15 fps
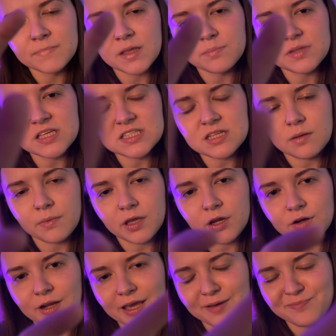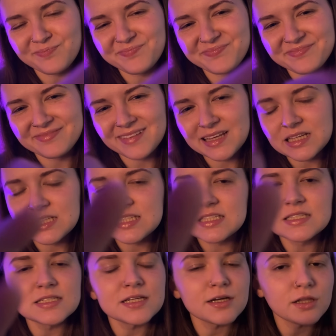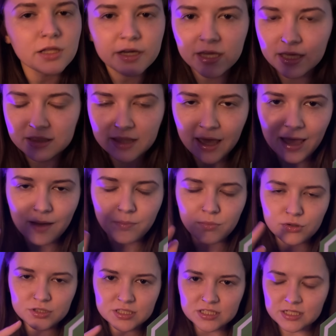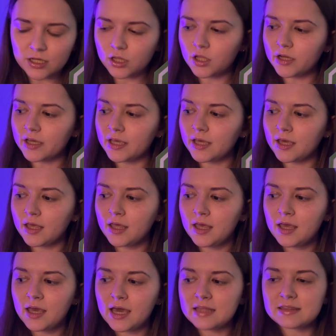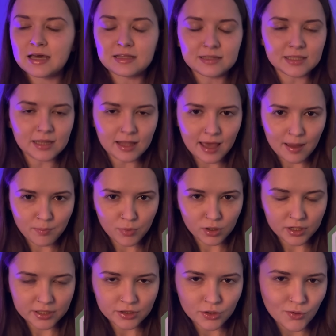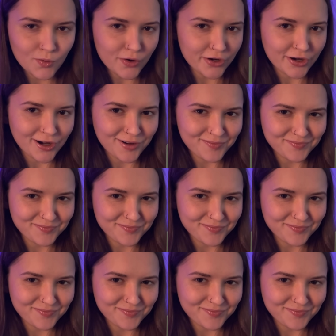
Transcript: Please tell me your name. Still looking at the apple, still looking at that little apple in the corner.